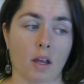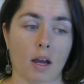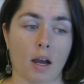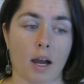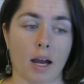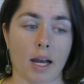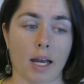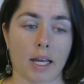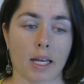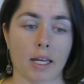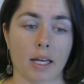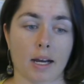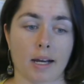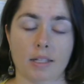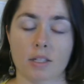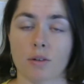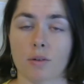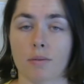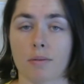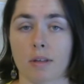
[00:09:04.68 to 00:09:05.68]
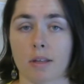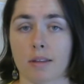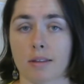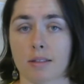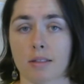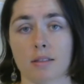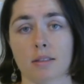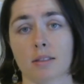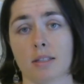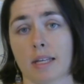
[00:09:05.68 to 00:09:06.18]
I don't think
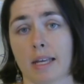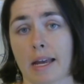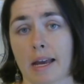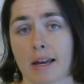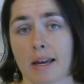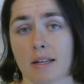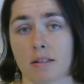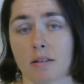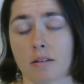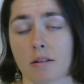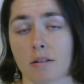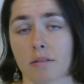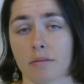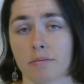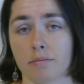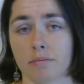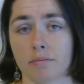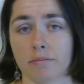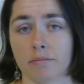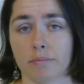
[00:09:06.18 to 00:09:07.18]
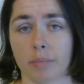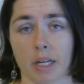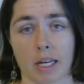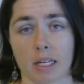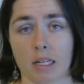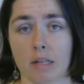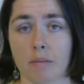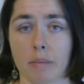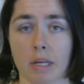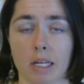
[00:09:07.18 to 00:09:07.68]
this is the end by
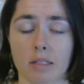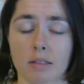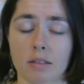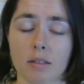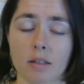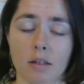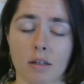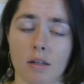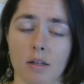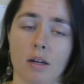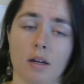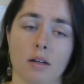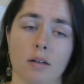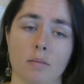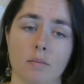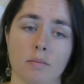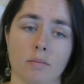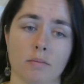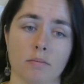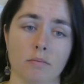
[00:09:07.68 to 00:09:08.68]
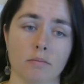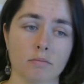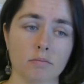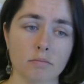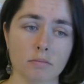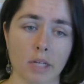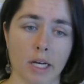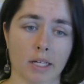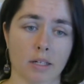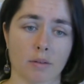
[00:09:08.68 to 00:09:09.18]
any means.
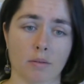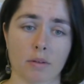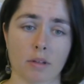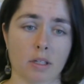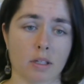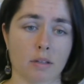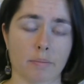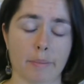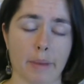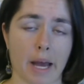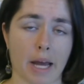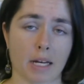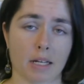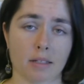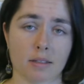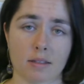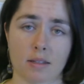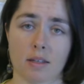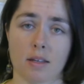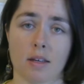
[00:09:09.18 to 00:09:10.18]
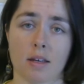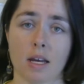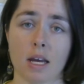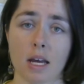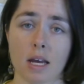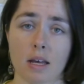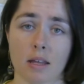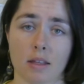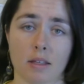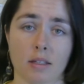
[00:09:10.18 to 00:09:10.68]
I don't think Matt is the
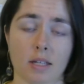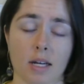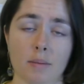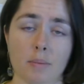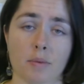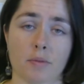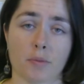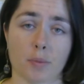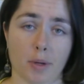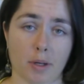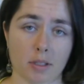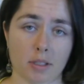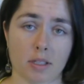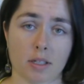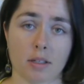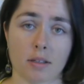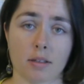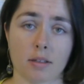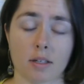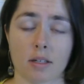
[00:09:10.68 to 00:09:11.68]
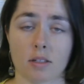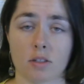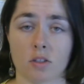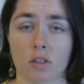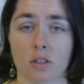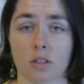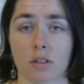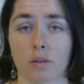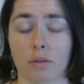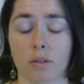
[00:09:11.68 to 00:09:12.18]
type of person that is
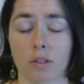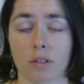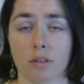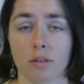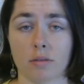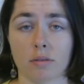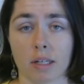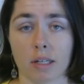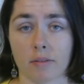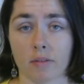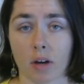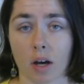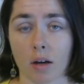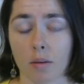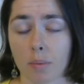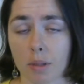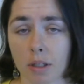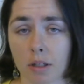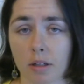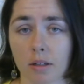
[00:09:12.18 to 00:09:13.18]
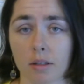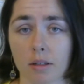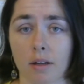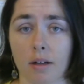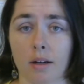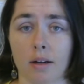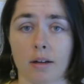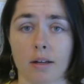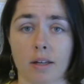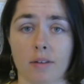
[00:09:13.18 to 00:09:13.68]
just going to give up.
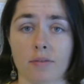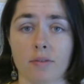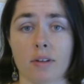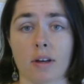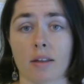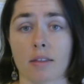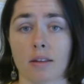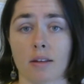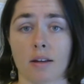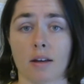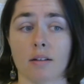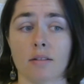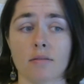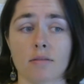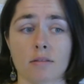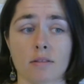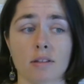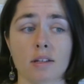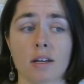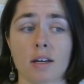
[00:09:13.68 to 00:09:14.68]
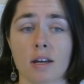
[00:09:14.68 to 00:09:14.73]
If nothing else,